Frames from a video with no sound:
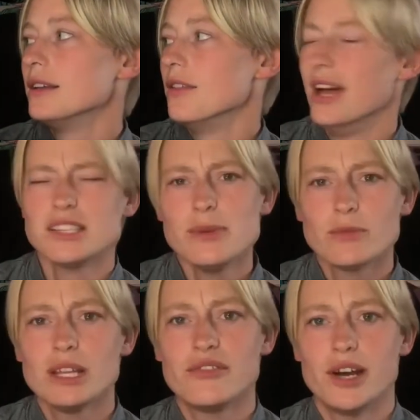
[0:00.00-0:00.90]
That's been
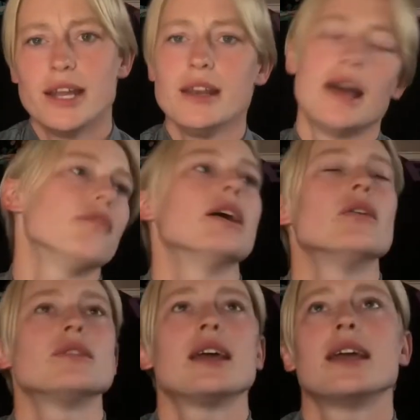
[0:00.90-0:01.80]
really fun. I
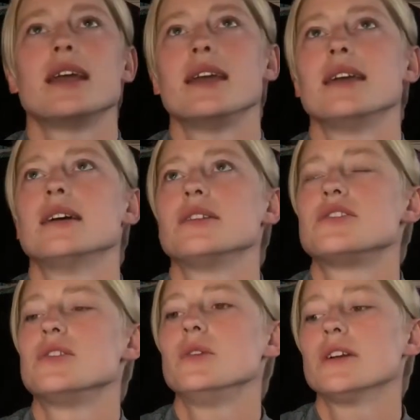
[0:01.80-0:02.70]
found a
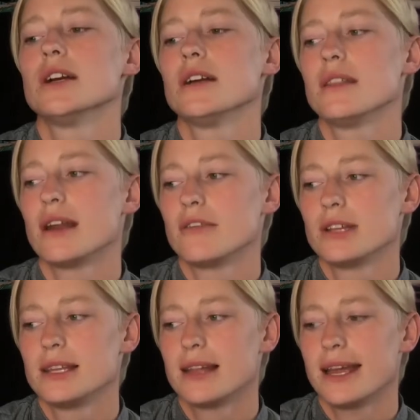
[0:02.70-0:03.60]
tutor that I
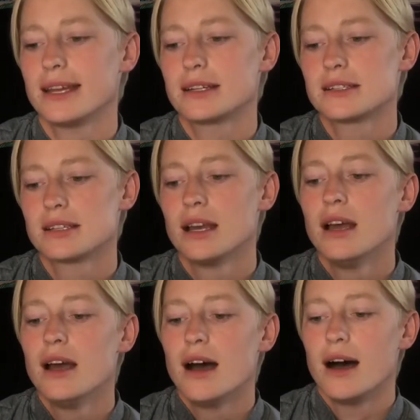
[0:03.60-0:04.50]
really liked.
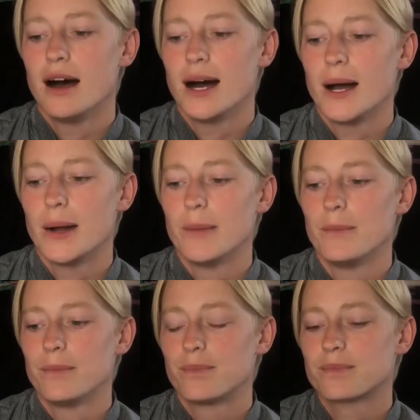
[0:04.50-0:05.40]

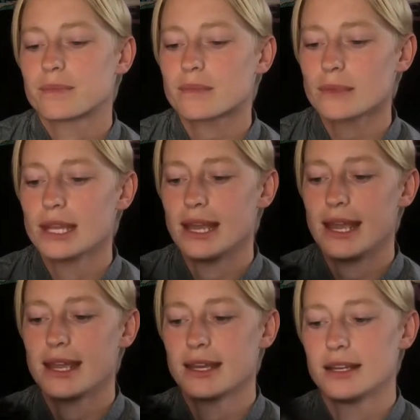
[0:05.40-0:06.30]

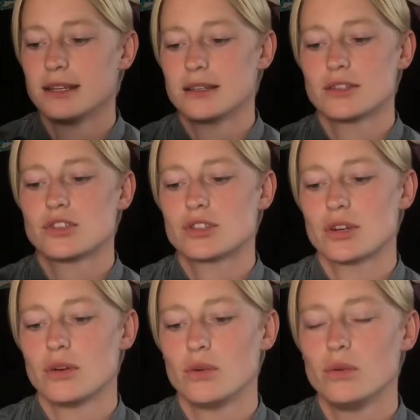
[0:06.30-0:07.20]
And
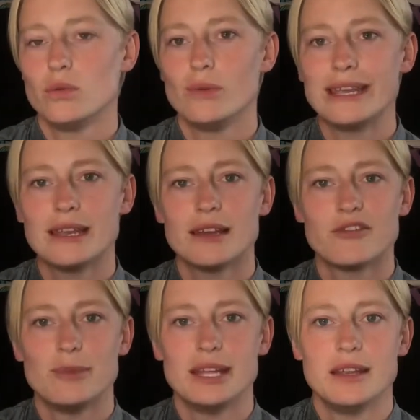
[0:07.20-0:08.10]
so we
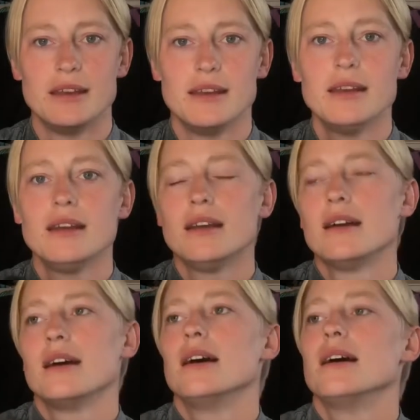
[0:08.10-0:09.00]
have been
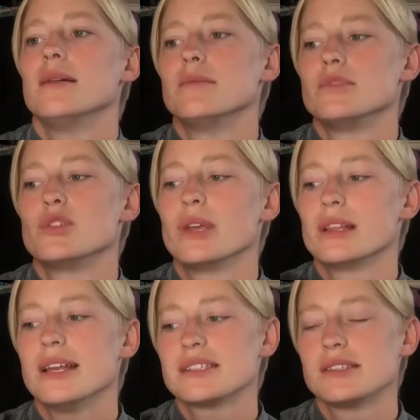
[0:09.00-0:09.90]
doing
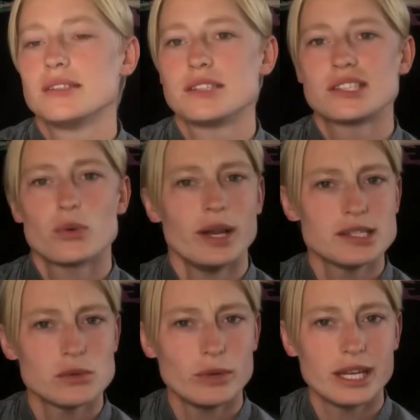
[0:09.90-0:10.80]
lessons
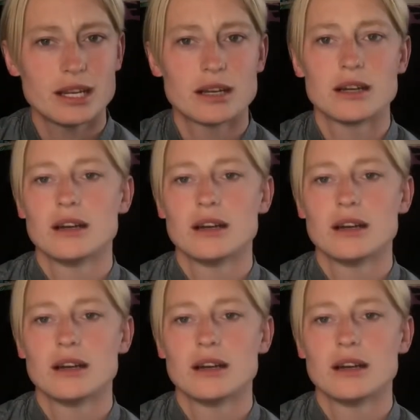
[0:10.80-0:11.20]
twice a week.